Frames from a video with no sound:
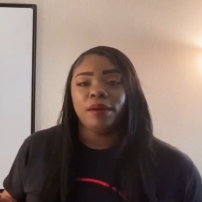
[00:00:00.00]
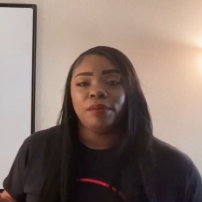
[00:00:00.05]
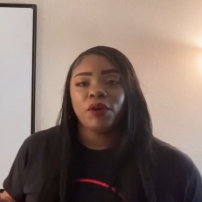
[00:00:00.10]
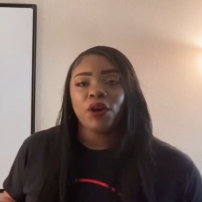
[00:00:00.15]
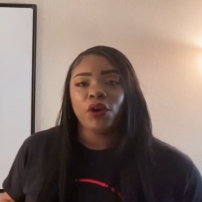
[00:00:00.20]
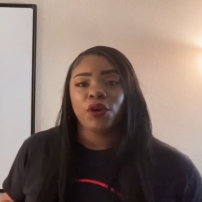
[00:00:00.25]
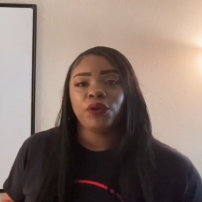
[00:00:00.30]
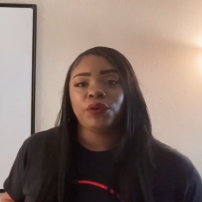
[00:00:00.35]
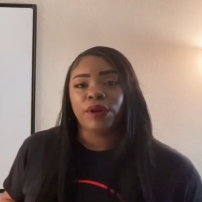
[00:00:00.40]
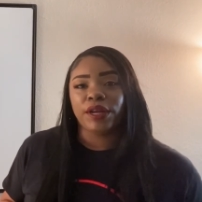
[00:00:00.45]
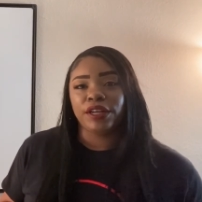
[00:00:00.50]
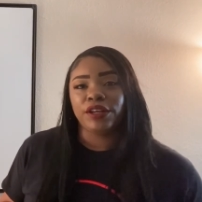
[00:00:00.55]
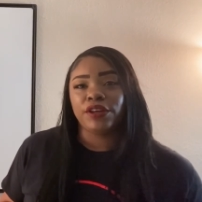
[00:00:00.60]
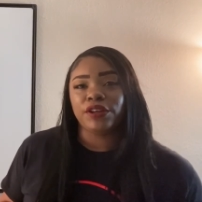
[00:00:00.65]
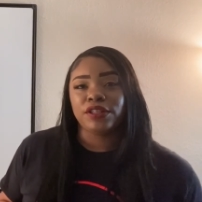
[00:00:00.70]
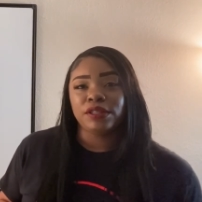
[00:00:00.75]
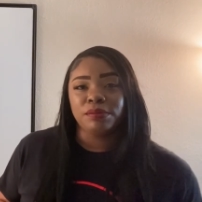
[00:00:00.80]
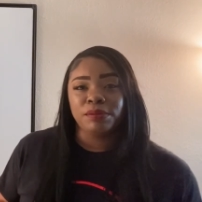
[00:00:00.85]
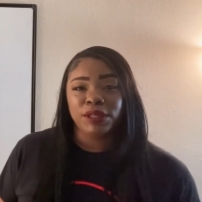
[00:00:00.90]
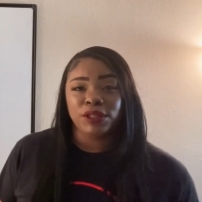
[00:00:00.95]
Code Red
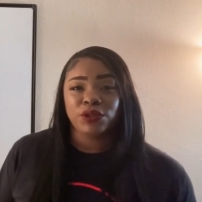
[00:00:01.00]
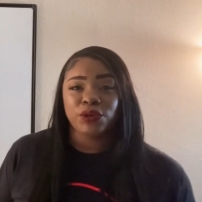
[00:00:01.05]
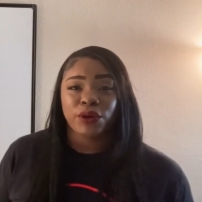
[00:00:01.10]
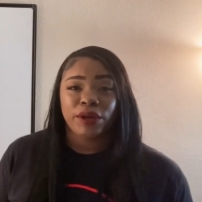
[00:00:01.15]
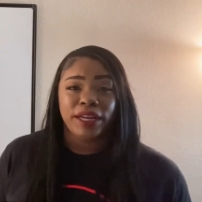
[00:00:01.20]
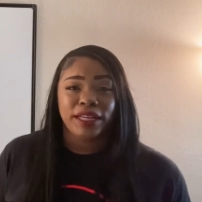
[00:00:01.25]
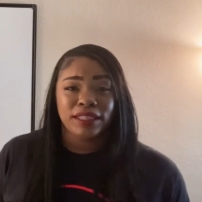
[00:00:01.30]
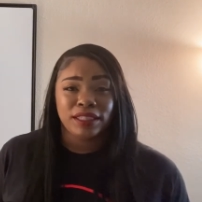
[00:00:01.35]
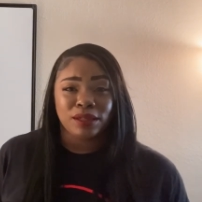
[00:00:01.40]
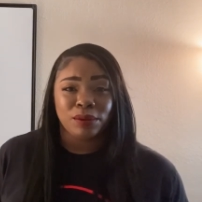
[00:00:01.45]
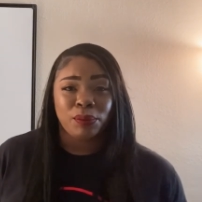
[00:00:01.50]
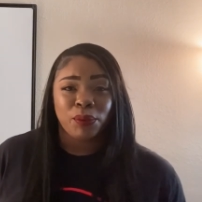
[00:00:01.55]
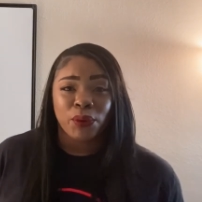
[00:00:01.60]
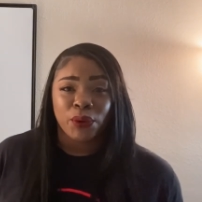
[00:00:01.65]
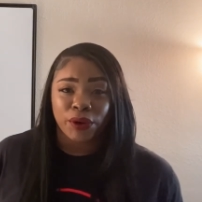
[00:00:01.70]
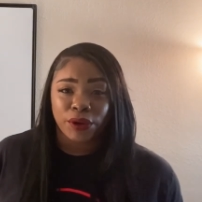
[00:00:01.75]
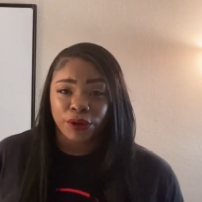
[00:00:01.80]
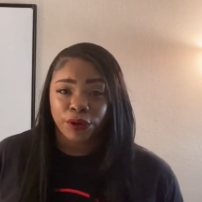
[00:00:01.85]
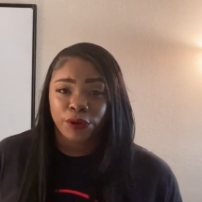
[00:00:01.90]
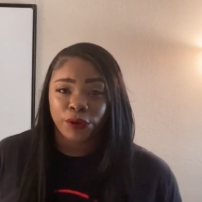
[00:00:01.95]
Nurse Mentor and
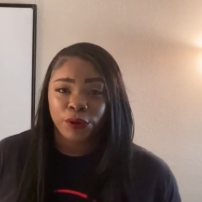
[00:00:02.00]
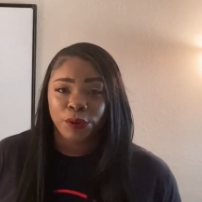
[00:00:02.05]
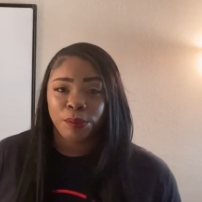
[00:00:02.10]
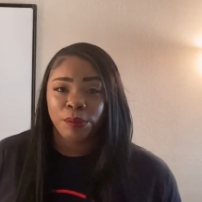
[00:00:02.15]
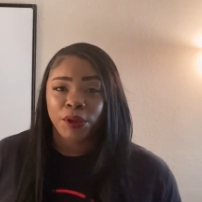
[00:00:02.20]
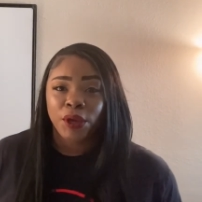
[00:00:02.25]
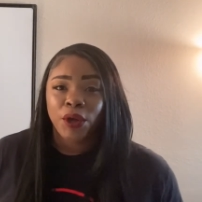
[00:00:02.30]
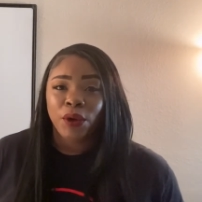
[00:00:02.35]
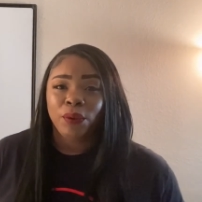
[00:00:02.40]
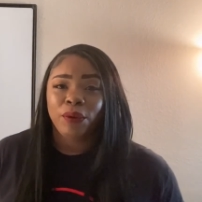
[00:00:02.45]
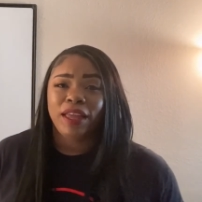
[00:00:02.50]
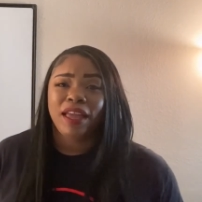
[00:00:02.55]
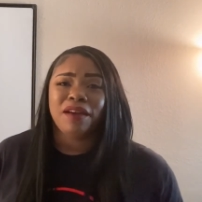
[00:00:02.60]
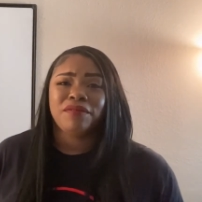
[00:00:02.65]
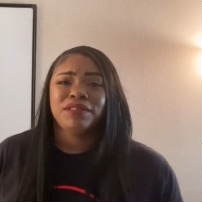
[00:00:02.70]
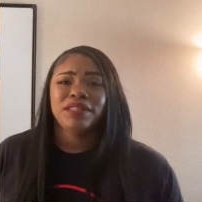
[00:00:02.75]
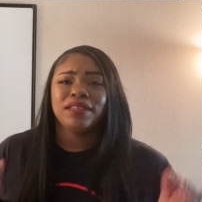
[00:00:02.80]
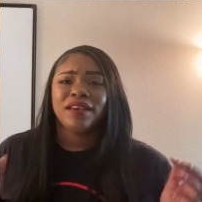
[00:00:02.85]
Support group. We have